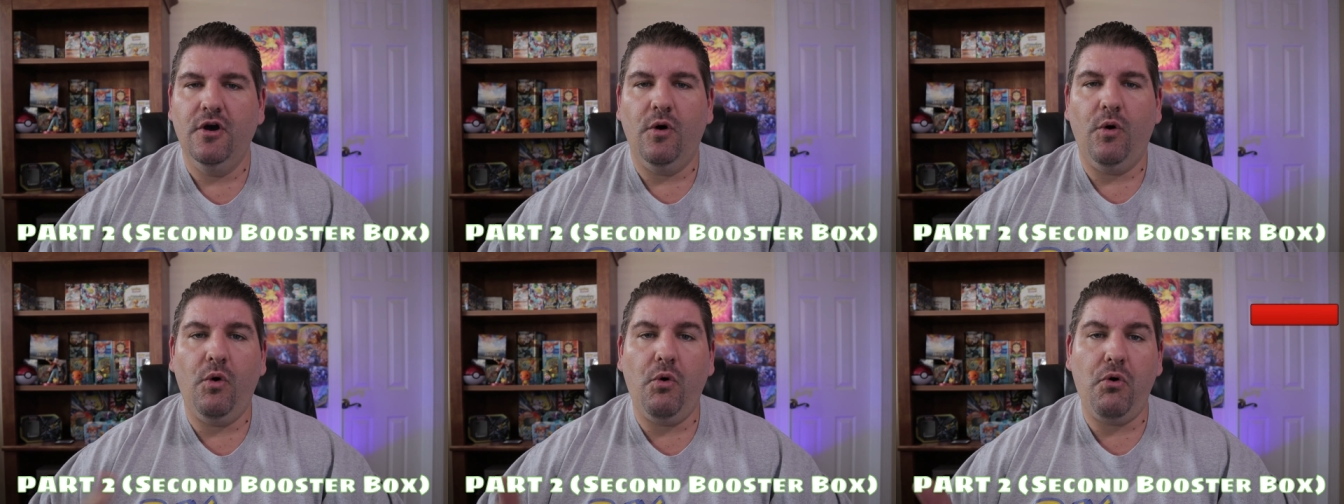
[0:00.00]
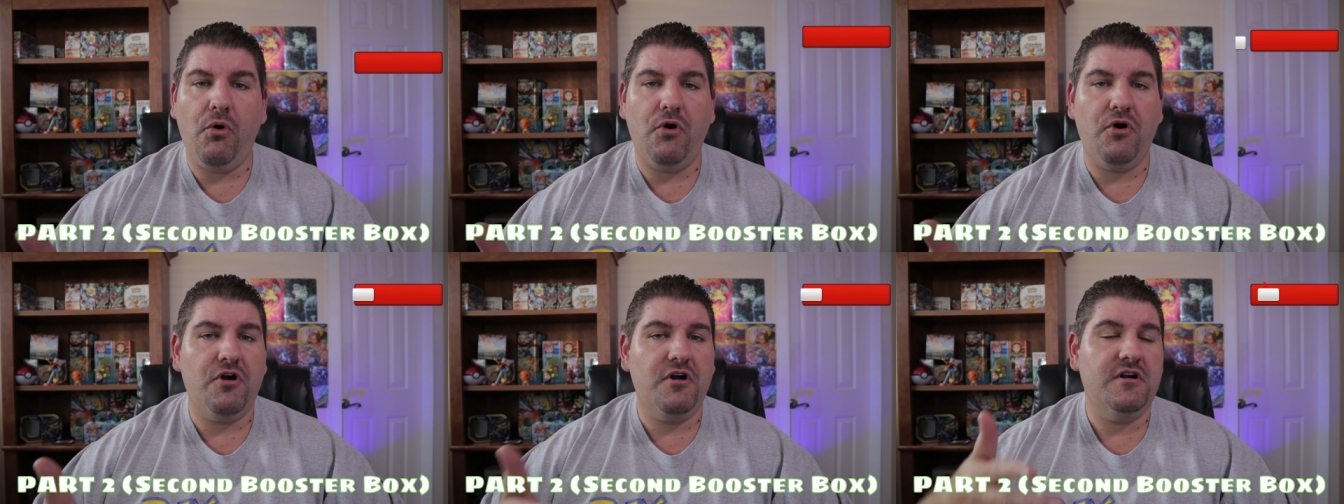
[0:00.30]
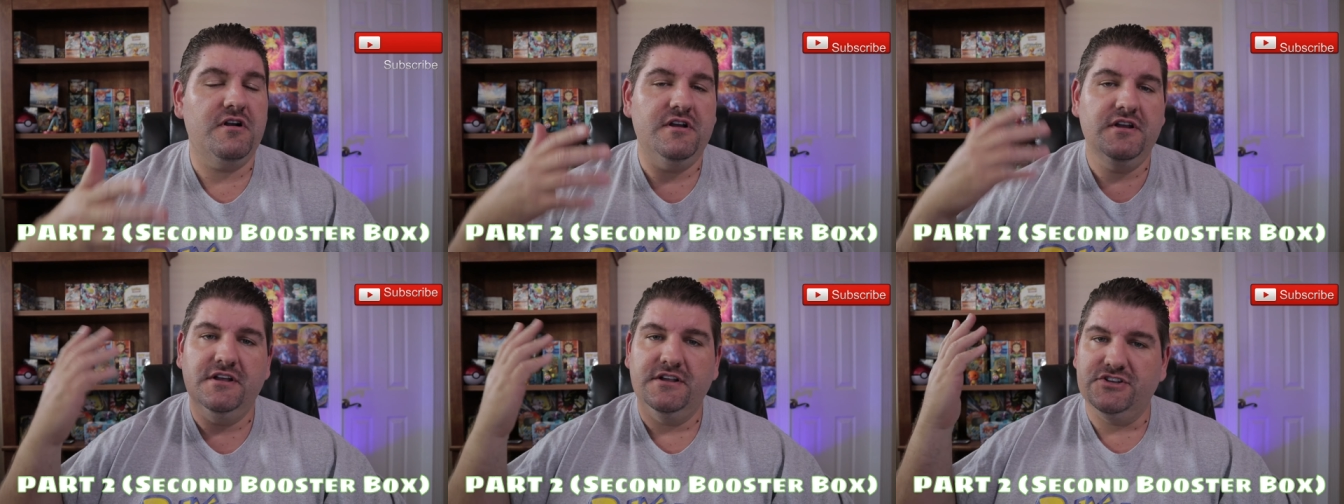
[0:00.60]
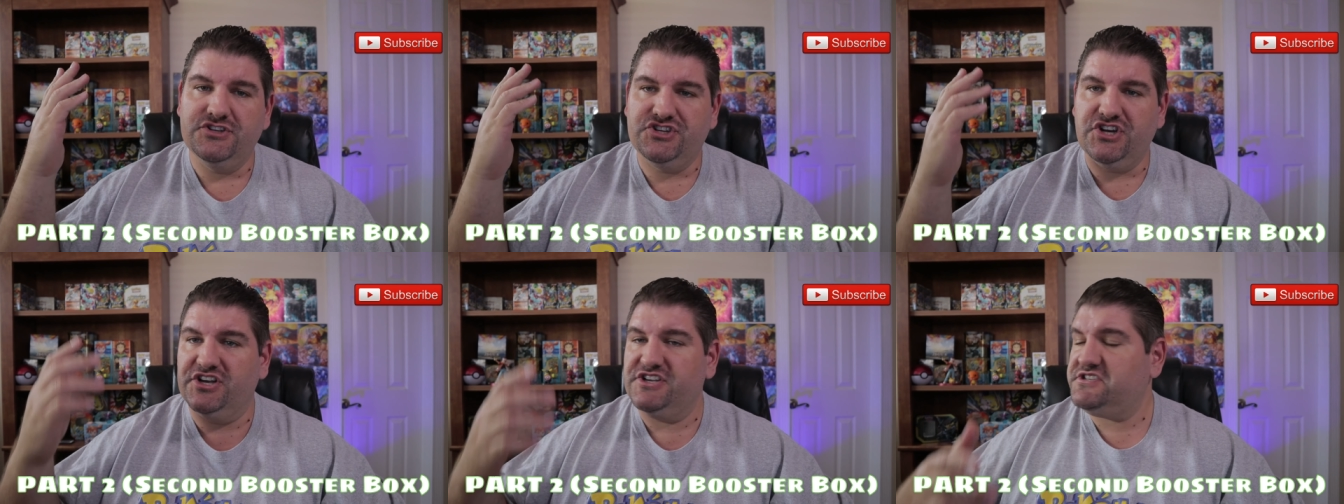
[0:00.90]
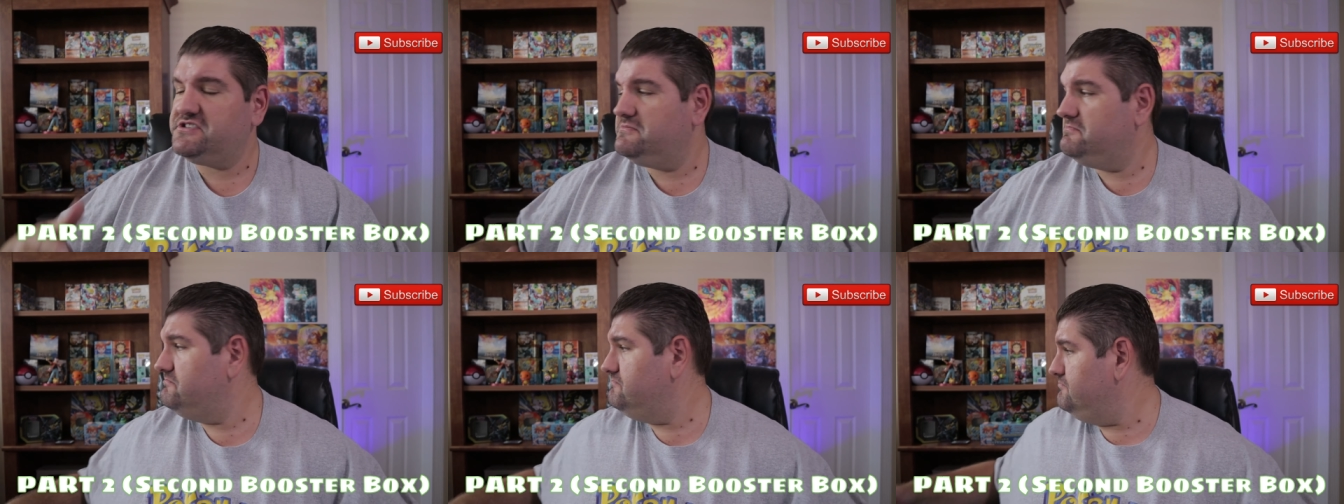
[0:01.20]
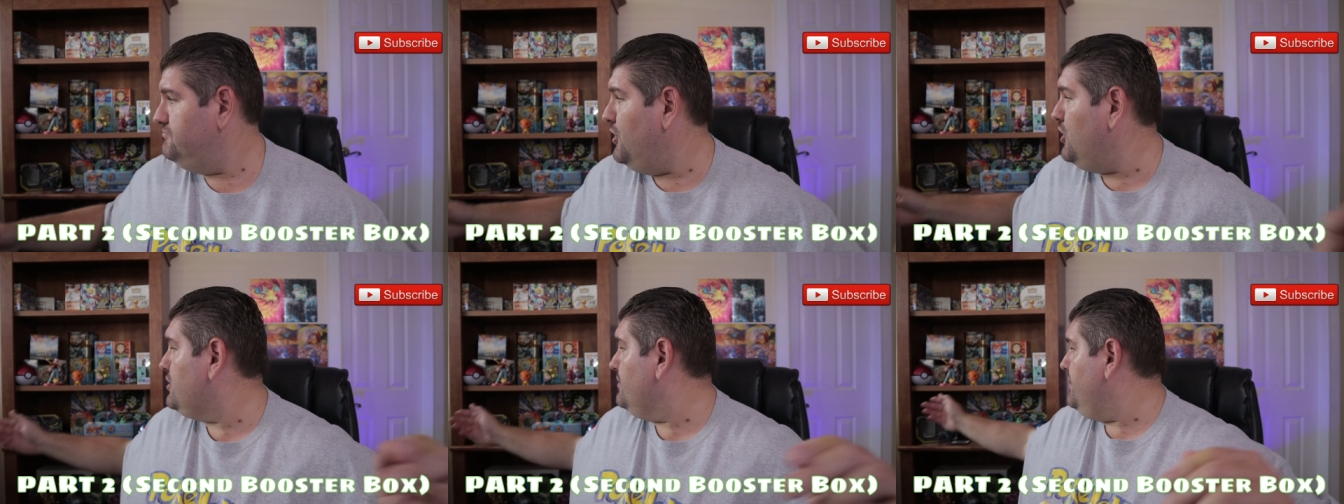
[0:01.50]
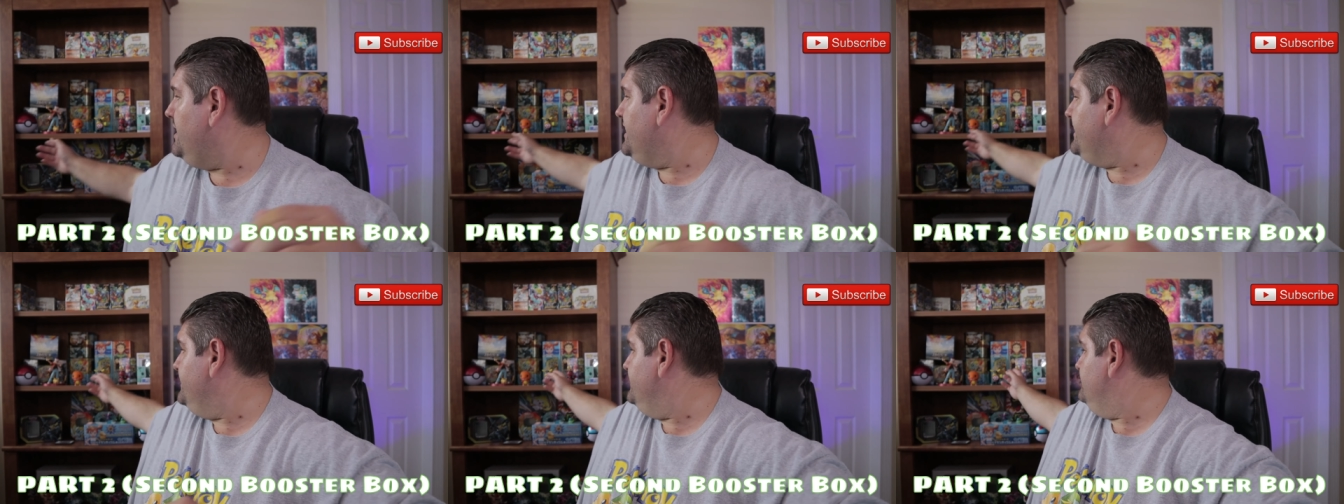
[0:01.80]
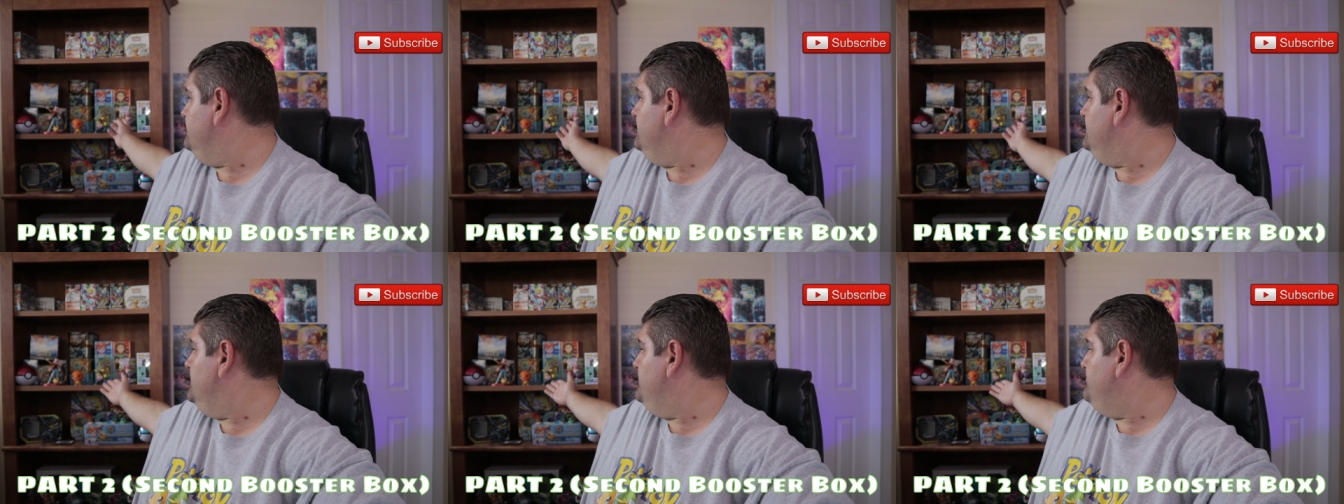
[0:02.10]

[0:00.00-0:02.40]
or just Pokemon